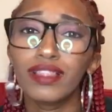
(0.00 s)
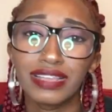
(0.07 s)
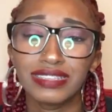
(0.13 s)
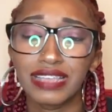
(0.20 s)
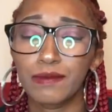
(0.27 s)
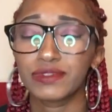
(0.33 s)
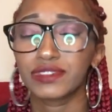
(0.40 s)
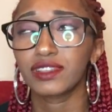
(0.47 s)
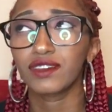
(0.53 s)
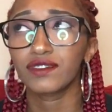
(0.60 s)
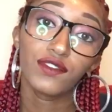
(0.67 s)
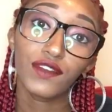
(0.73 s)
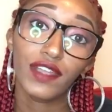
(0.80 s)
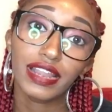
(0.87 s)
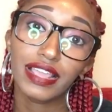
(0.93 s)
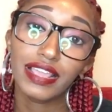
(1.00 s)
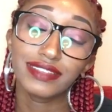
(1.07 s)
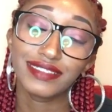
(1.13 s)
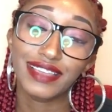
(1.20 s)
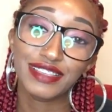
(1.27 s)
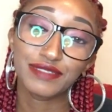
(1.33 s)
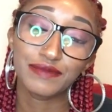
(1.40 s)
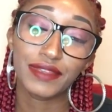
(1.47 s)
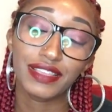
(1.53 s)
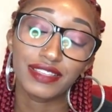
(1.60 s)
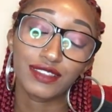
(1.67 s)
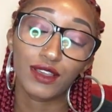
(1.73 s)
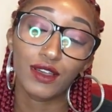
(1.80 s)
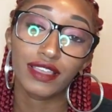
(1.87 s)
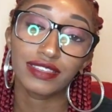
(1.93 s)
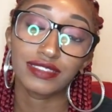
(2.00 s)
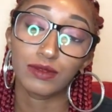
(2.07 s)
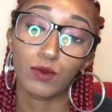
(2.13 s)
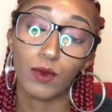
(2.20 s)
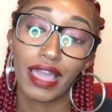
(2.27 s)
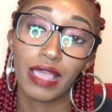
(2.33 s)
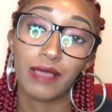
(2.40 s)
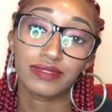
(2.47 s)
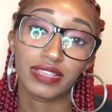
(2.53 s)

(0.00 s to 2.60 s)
that type of stuff. Freddy, he takes me to go get some wipes,